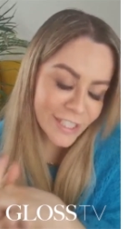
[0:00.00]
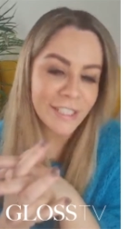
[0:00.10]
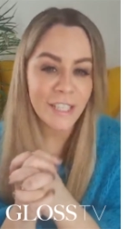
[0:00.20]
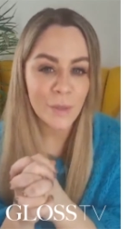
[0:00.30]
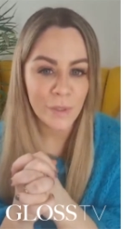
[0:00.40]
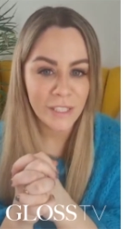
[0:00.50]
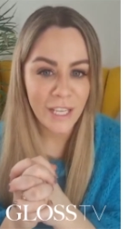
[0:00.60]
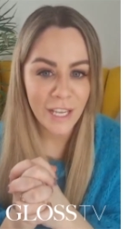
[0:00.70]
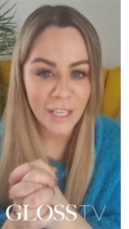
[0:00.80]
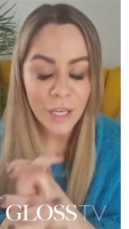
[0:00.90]
it's that we're
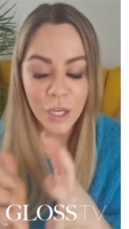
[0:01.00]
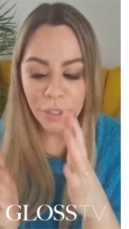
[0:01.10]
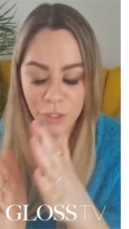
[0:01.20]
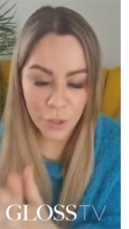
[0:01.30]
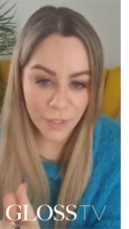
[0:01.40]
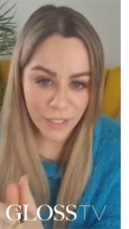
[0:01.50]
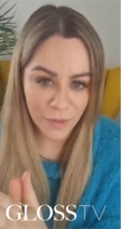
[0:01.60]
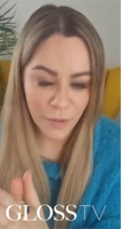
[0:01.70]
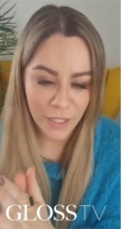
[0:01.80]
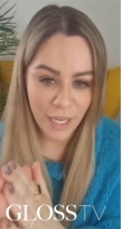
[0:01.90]
saying do
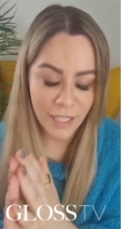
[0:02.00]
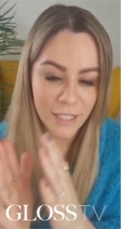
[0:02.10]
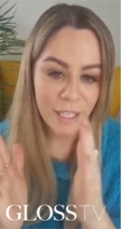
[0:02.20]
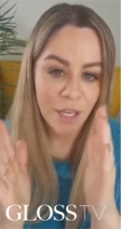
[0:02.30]
exfoliate.